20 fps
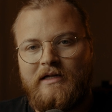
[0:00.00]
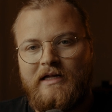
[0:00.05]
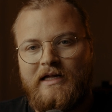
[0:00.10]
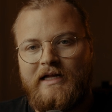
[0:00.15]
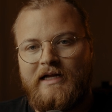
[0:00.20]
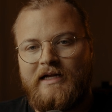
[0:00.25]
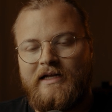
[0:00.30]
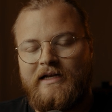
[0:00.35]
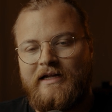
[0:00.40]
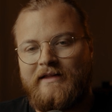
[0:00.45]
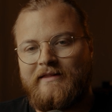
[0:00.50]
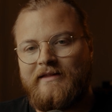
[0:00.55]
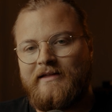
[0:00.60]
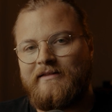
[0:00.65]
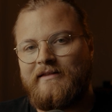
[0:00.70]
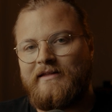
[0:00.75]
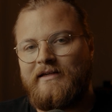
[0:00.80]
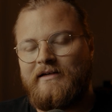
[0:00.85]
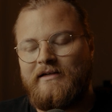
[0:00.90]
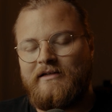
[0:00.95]
and I
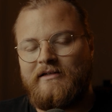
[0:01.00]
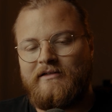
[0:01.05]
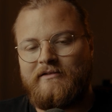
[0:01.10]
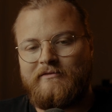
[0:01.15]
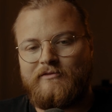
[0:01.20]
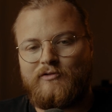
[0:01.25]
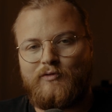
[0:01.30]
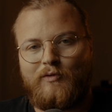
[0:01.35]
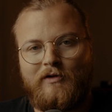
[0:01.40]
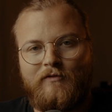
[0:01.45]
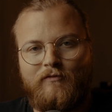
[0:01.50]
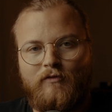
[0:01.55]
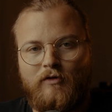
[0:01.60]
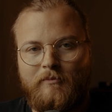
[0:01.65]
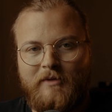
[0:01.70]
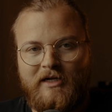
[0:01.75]
think the 24